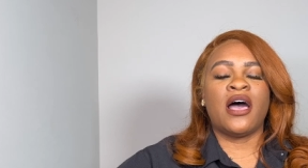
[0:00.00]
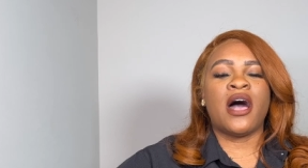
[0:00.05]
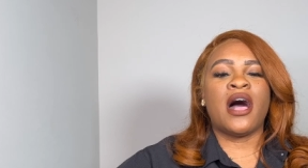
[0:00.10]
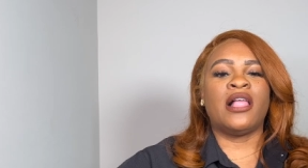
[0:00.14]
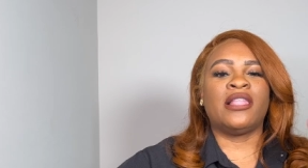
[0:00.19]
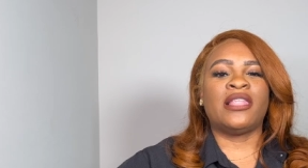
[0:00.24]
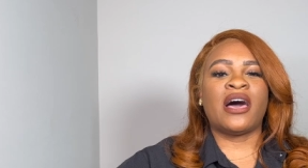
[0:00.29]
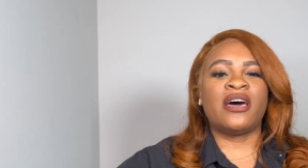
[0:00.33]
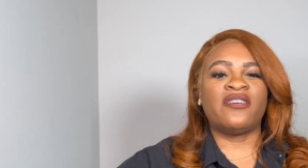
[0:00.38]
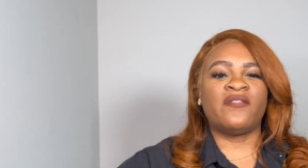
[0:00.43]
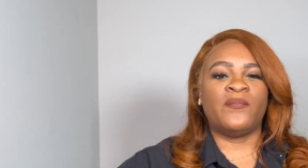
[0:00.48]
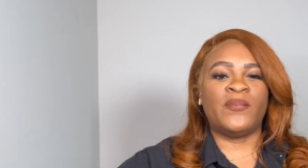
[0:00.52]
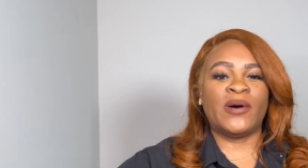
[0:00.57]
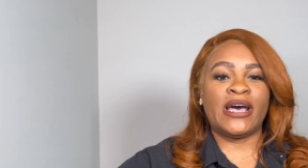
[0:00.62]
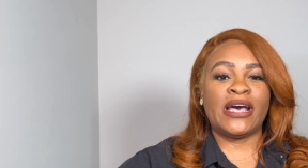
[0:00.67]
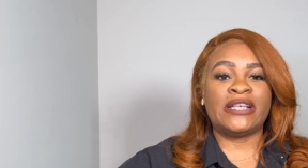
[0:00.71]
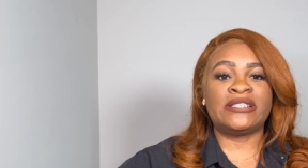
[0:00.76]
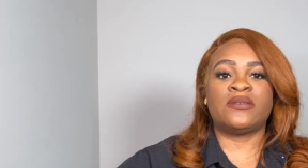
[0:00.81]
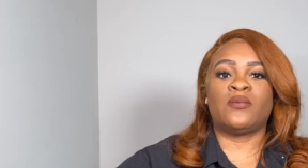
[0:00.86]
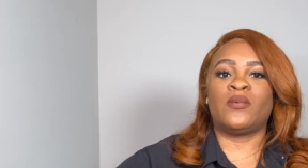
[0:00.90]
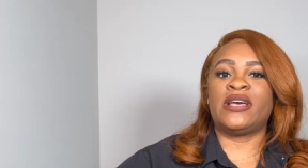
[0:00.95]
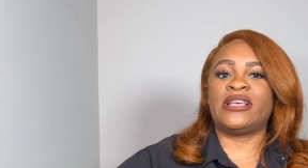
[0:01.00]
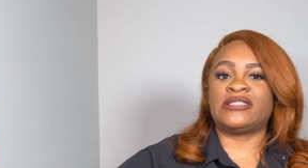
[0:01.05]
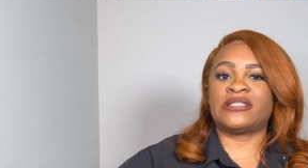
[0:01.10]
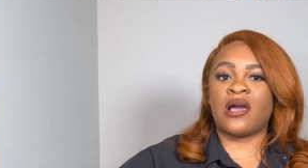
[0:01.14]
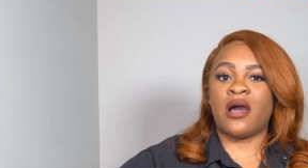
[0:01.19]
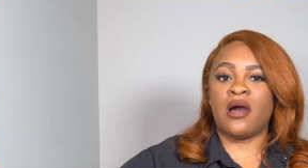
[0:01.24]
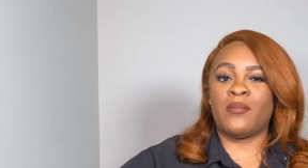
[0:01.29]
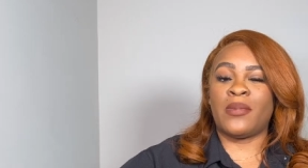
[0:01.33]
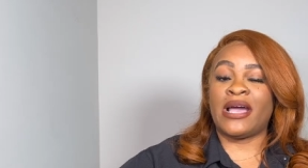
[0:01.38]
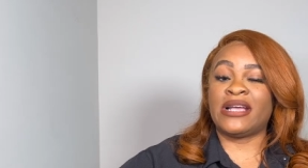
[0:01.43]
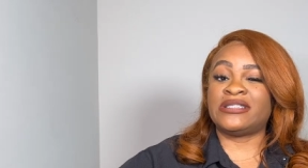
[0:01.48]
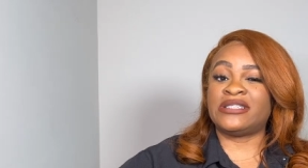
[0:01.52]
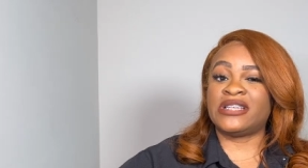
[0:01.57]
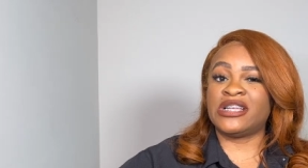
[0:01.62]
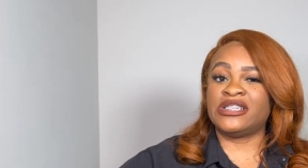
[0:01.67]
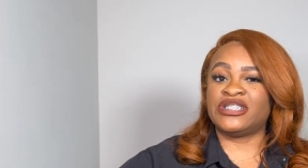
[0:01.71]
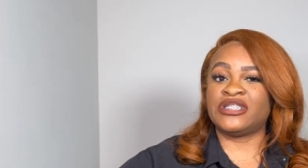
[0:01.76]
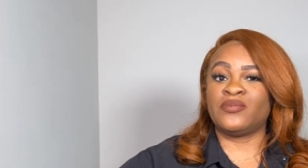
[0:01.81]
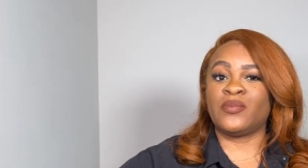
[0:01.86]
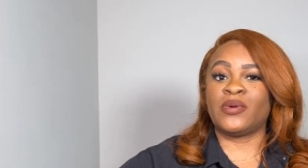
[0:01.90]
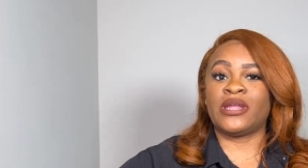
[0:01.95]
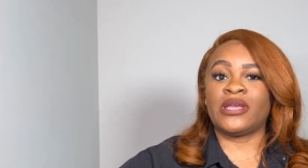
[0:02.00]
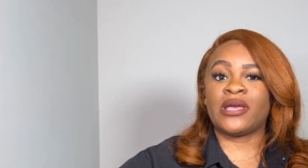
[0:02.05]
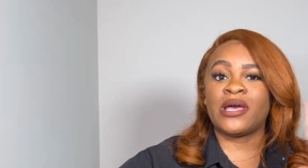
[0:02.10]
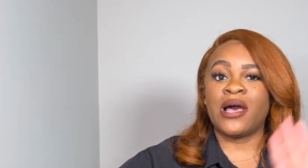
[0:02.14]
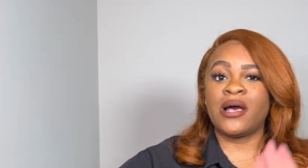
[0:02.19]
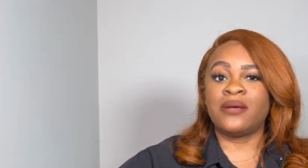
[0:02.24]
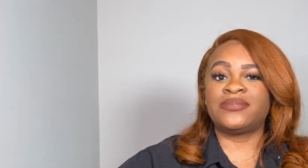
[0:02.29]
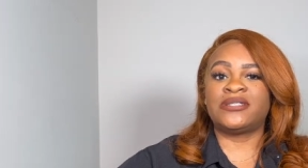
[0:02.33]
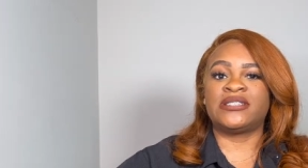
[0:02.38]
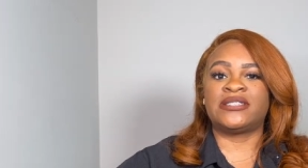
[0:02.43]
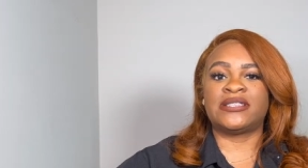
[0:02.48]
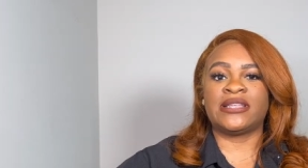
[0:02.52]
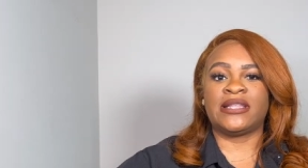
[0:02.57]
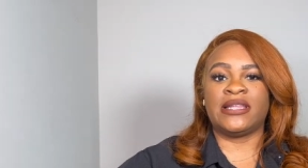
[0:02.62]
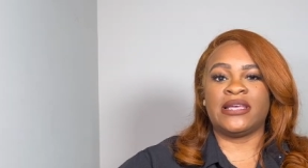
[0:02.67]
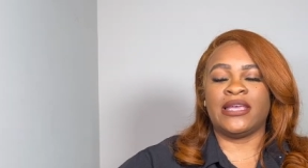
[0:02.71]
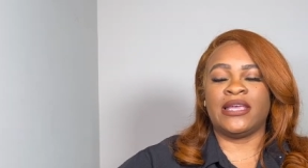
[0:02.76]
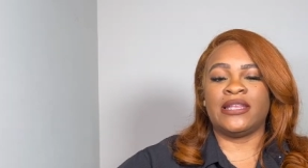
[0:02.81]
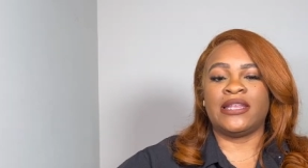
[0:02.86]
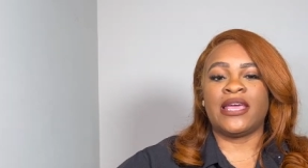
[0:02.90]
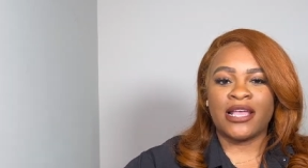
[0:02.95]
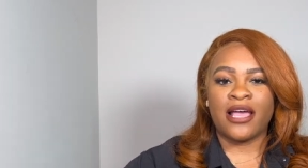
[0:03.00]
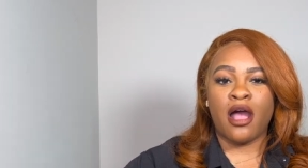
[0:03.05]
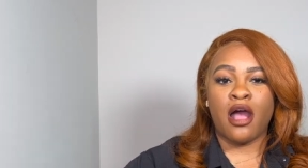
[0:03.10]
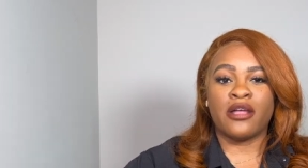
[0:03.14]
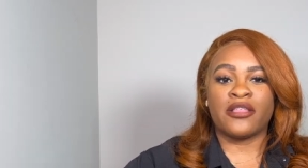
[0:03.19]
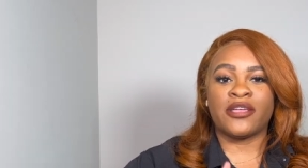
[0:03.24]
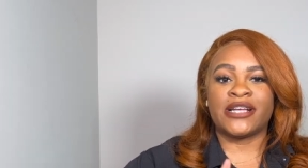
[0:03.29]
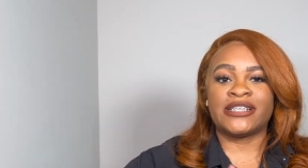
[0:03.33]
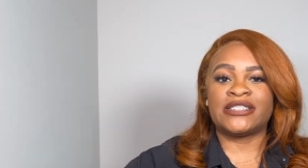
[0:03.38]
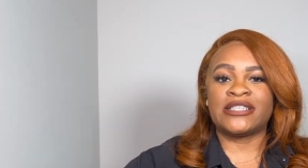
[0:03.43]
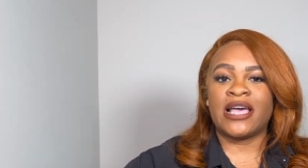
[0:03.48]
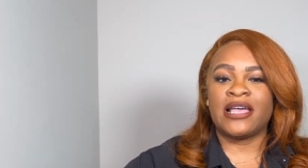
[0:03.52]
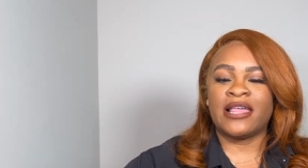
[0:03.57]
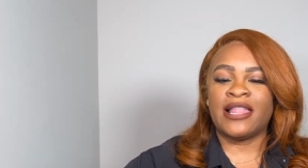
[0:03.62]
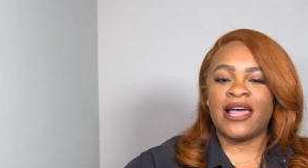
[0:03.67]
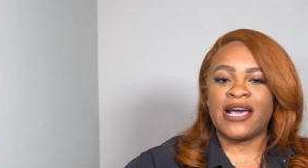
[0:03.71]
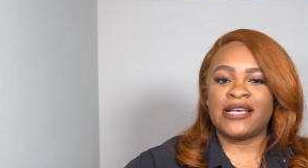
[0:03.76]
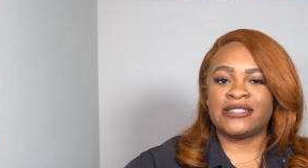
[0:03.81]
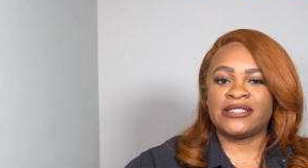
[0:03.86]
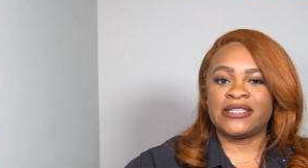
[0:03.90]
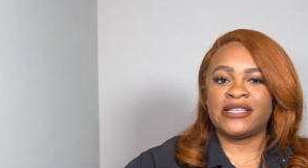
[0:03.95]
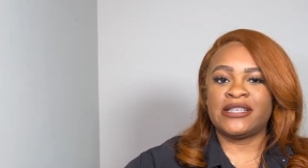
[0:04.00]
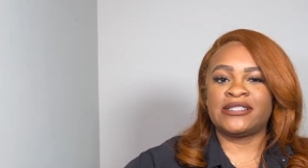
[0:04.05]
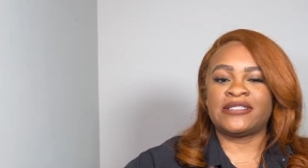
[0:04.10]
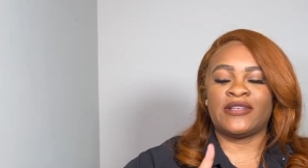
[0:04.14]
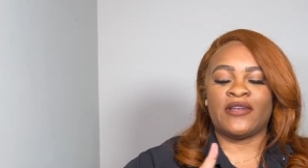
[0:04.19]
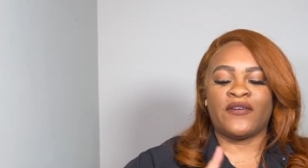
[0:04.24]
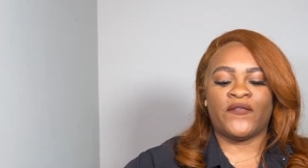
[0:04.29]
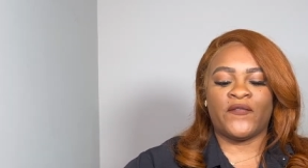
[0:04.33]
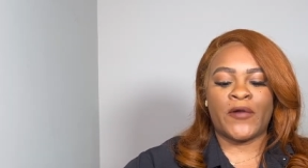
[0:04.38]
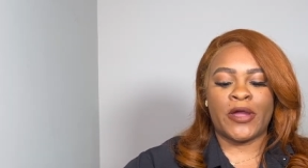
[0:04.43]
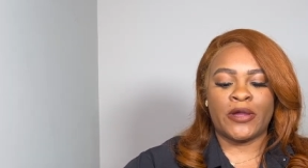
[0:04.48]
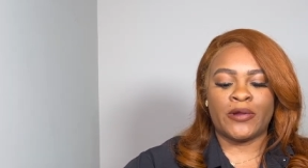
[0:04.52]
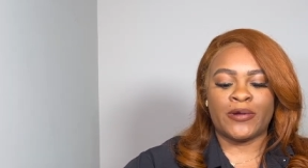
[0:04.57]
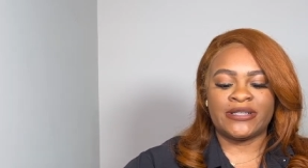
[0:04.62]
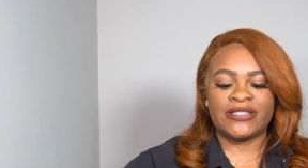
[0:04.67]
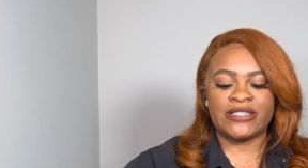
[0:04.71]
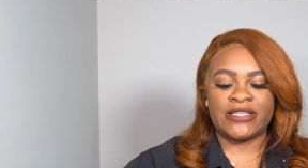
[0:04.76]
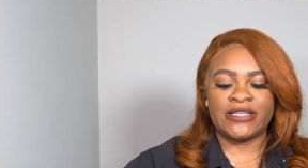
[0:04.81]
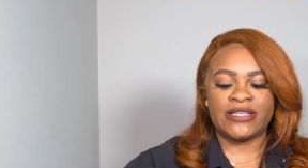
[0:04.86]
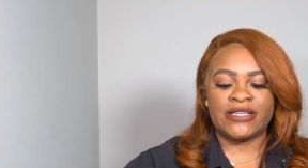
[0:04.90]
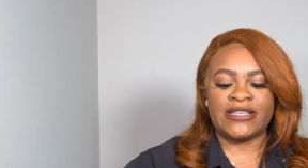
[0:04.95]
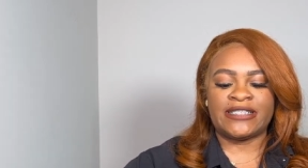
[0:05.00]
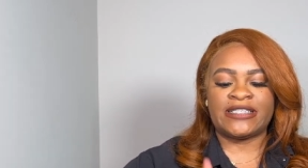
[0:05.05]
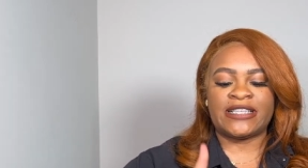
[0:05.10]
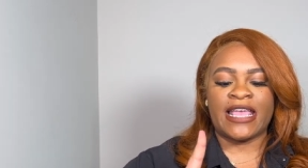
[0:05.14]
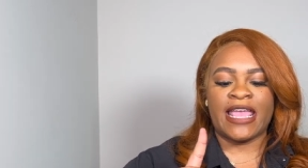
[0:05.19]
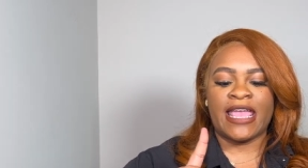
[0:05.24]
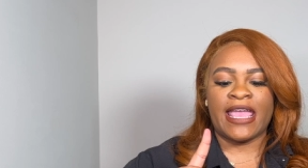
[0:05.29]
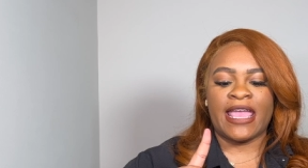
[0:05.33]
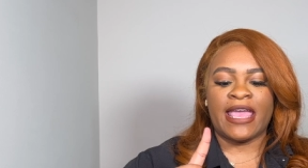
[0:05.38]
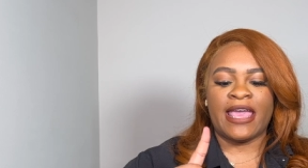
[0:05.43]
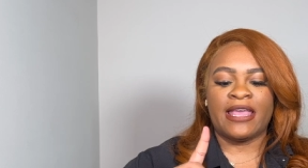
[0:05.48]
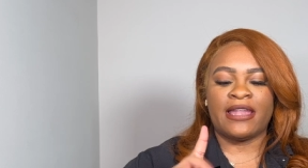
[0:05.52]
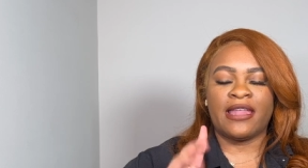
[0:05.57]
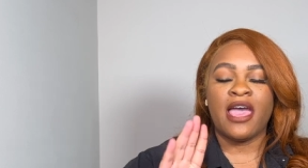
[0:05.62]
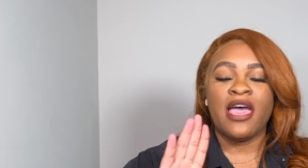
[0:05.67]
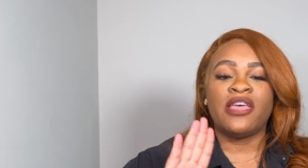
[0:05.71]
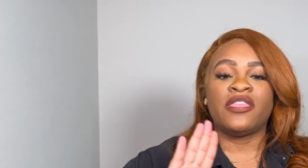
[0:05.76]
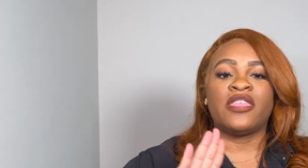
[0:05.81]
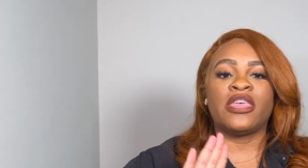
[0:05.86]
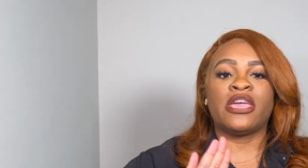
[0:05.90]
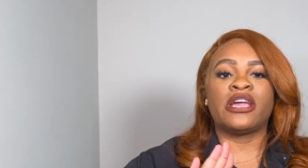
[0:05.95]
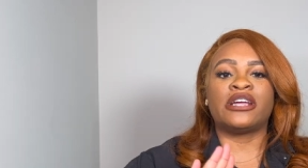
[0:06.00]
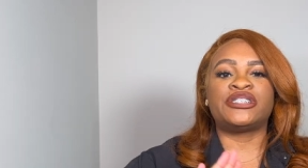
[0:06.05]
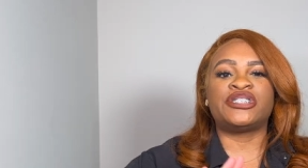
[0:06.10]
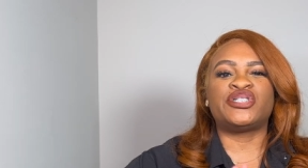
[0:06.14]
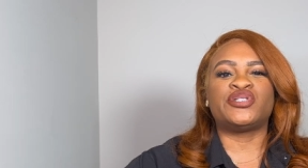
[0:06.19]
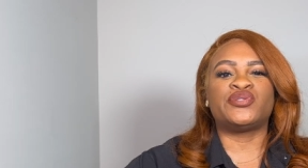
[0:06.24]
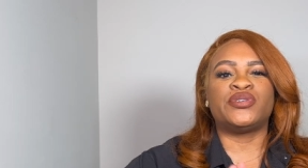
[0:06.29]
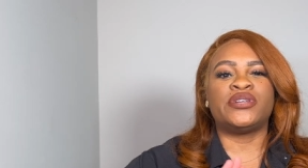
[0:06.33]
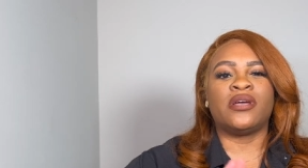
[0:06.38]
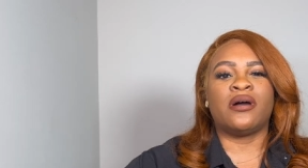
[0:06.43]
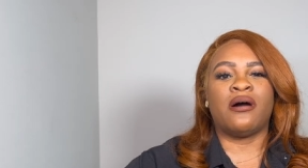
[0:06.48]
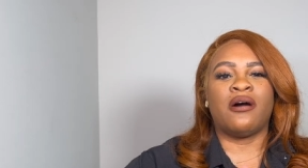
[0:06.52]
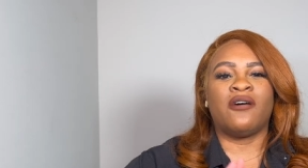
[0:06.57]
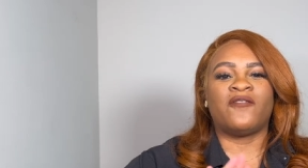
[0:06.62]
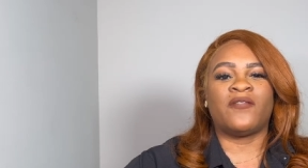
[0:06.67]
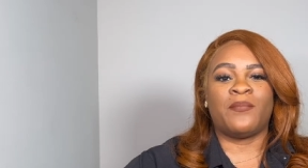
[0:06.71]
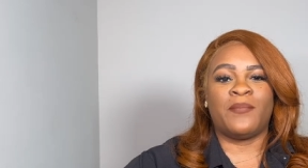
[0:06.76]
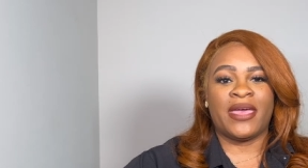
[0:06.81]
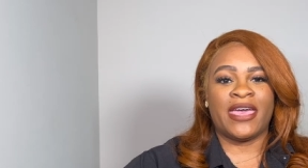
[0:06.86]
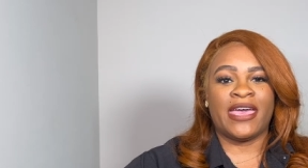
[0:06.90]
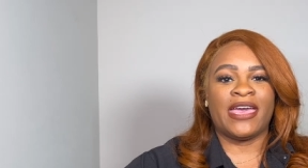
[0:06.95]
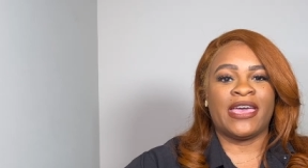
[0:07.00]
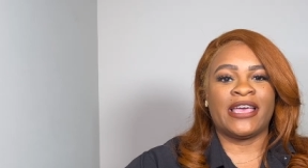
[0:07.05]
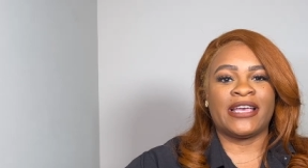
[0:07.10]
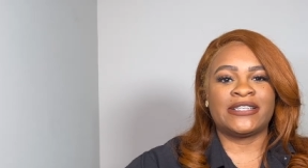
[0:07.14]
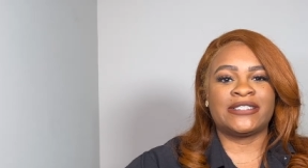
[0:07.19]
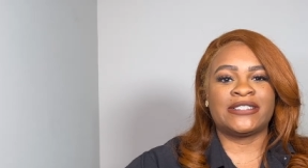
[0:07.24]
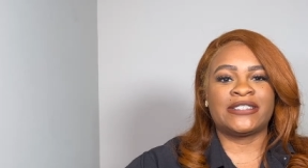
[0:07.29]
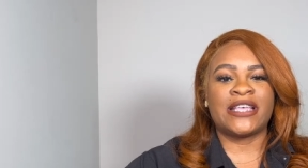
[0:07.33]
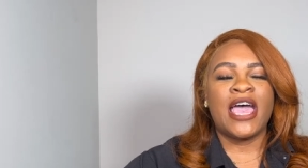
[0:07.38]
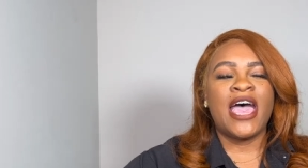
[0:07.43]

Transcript: a lot of buzz and what has caught my attention when it comes to Celine are their sunglasses, their fragrances, and their Triomphe bags.